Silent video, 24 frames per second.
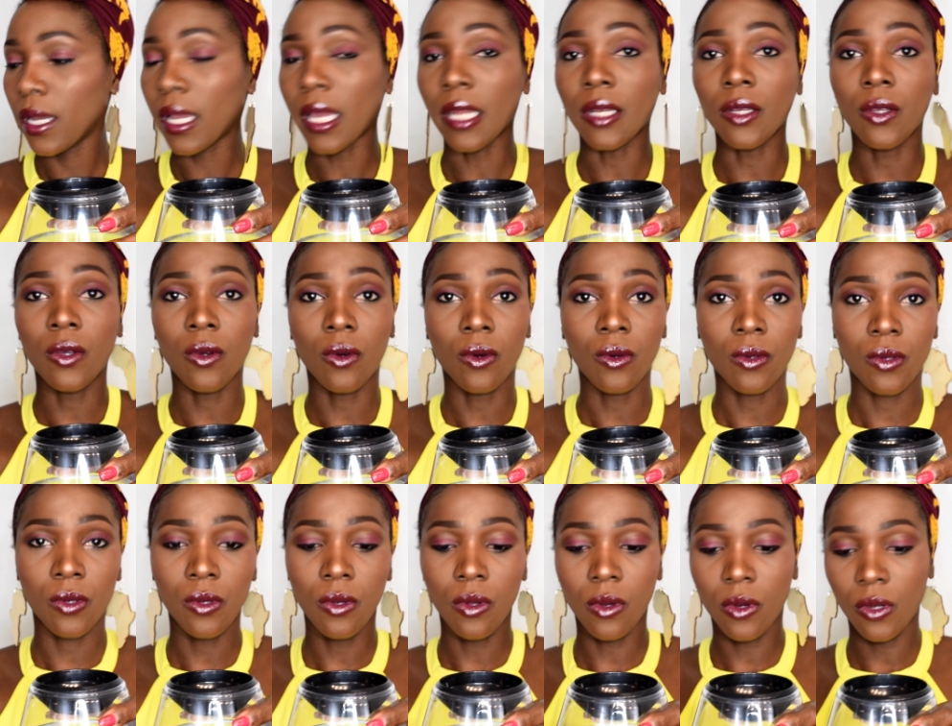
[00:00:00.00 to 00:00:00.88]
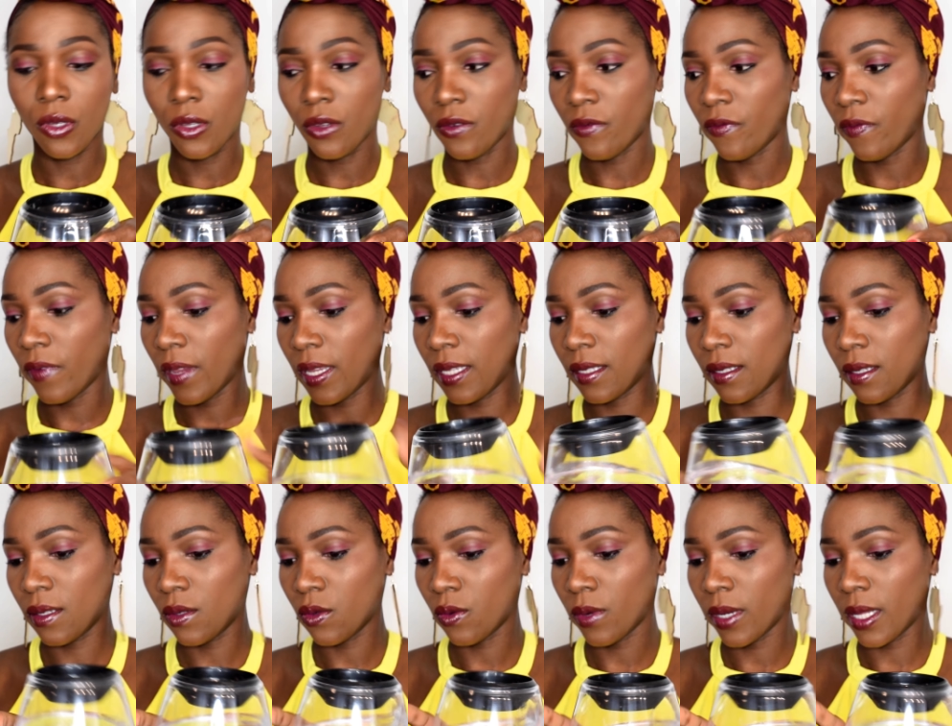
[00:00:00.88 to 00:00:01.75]
can go on your face
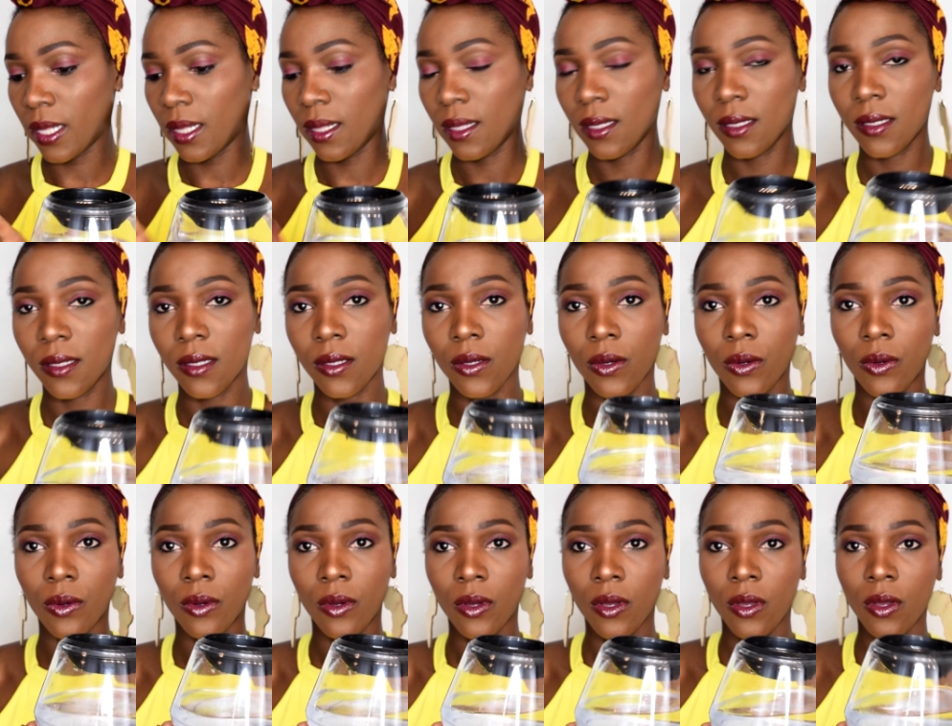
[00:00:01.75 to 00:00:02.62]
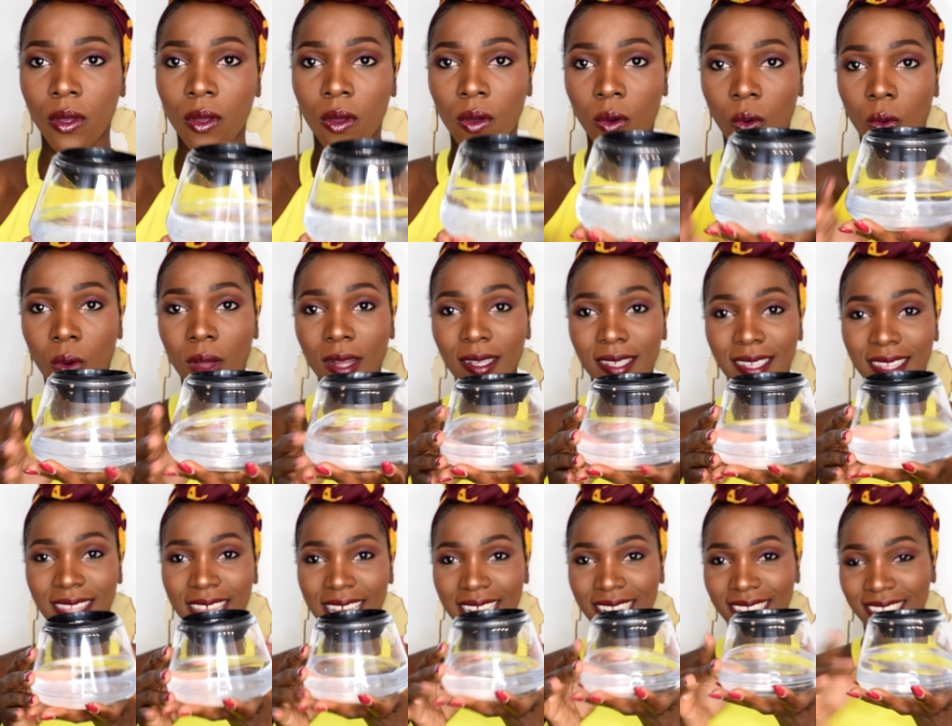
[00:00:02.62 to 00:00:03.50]
as well so once
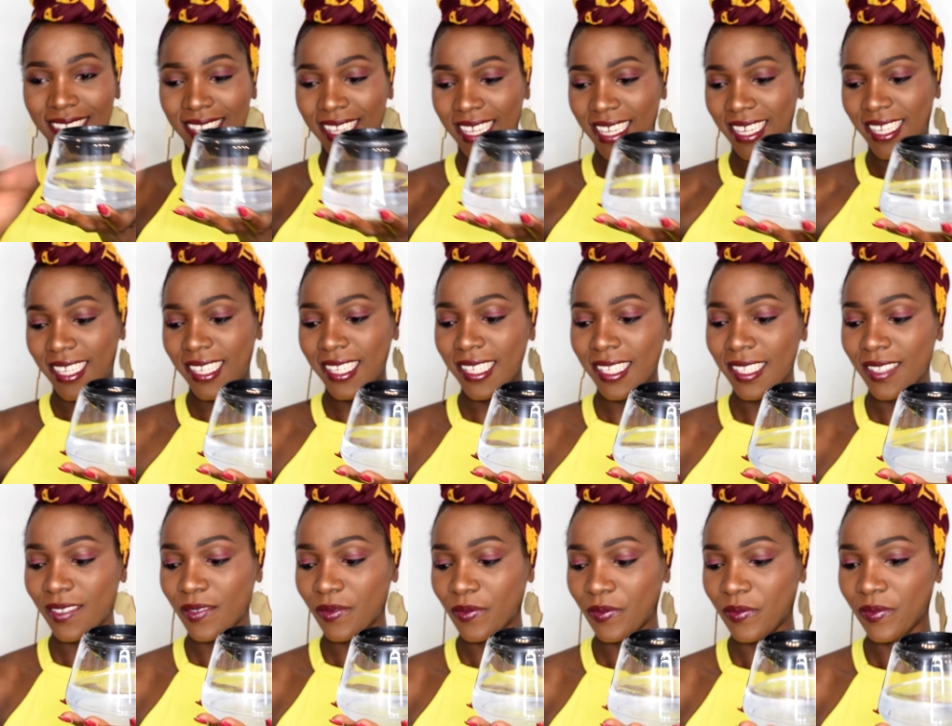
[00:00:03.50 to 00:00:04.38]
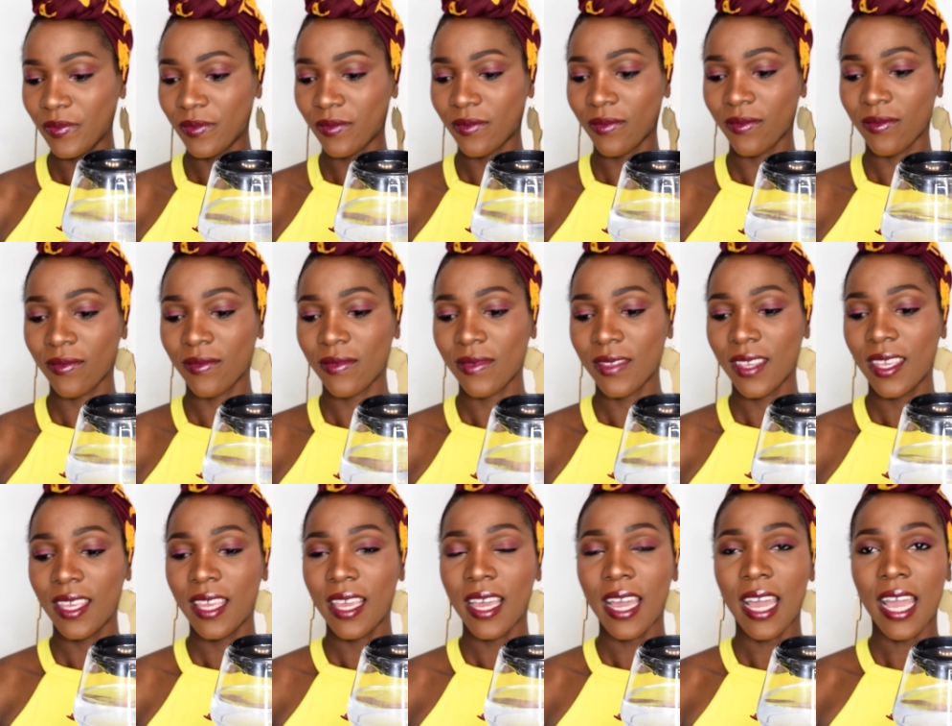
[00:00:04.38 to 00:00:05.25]
that's done
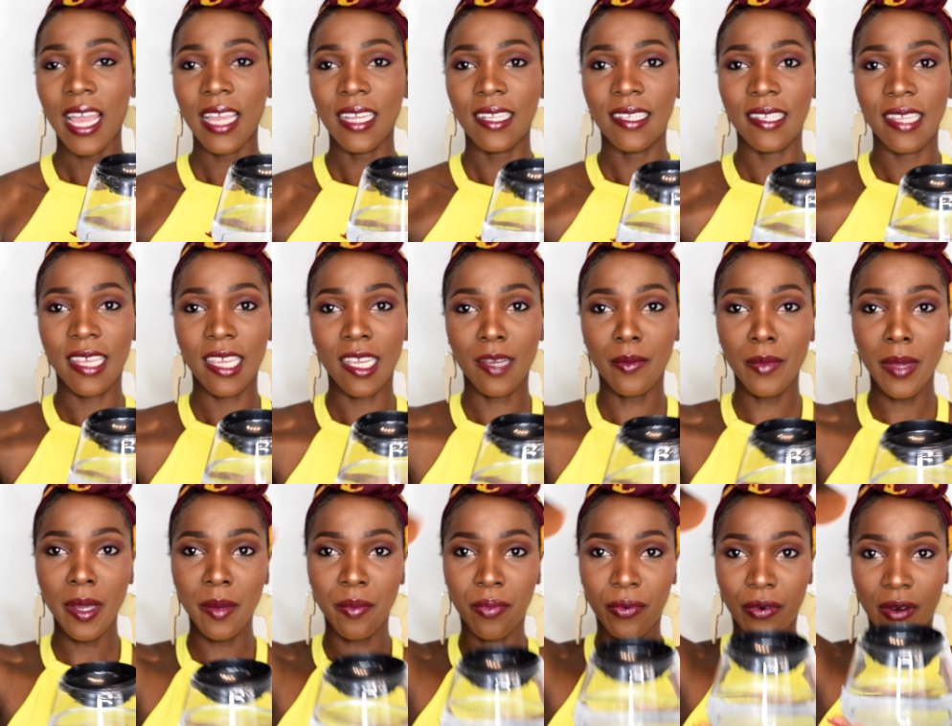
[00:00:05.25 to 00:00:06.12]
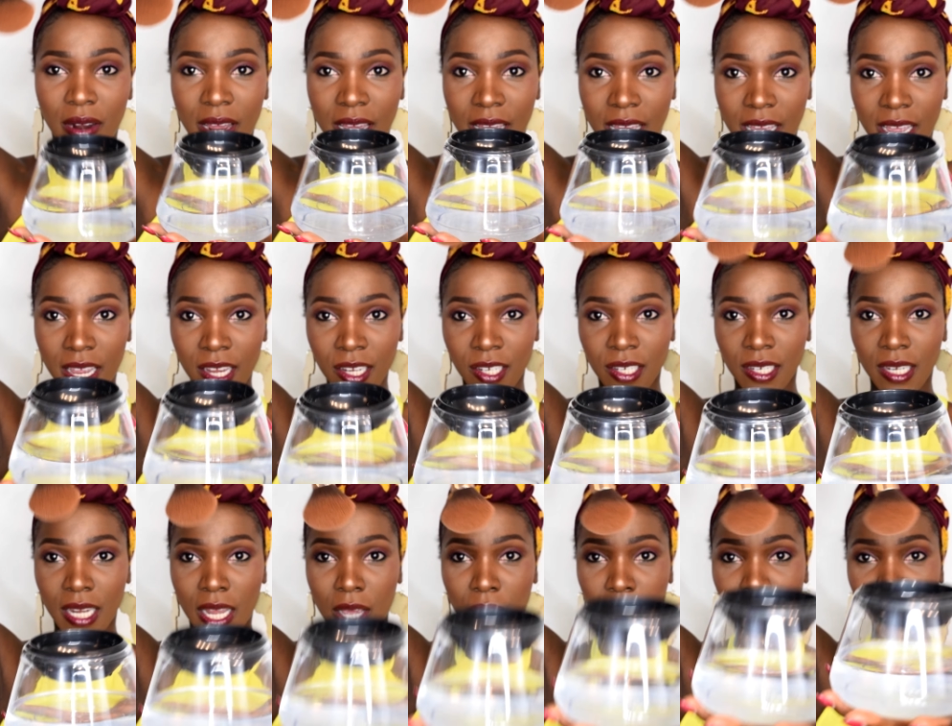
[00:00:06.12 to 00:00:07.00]
I take my brush
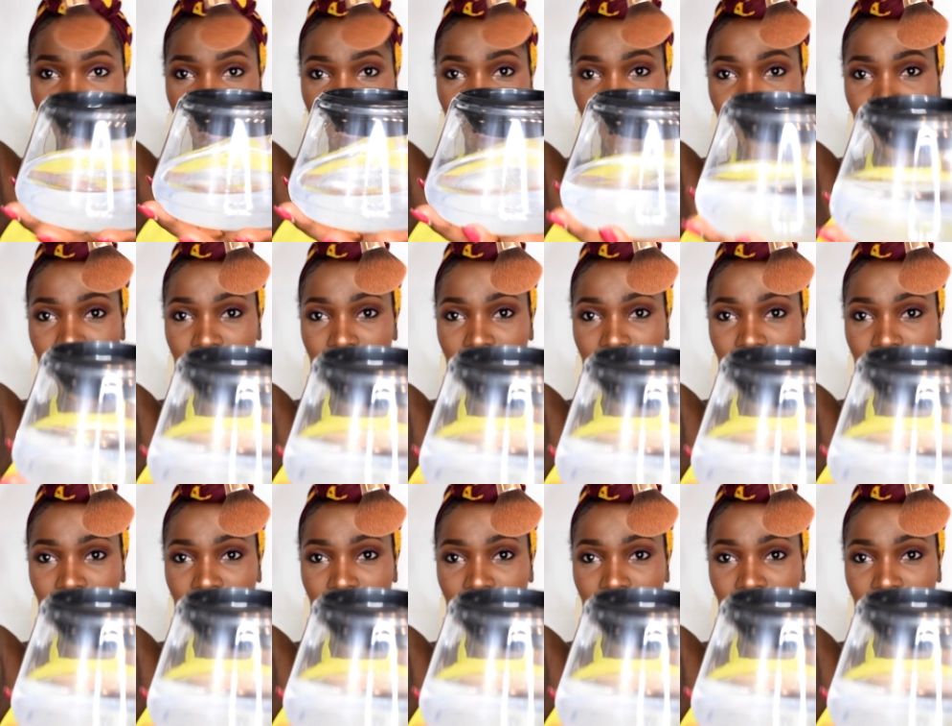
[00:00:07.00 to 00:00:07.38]
now are you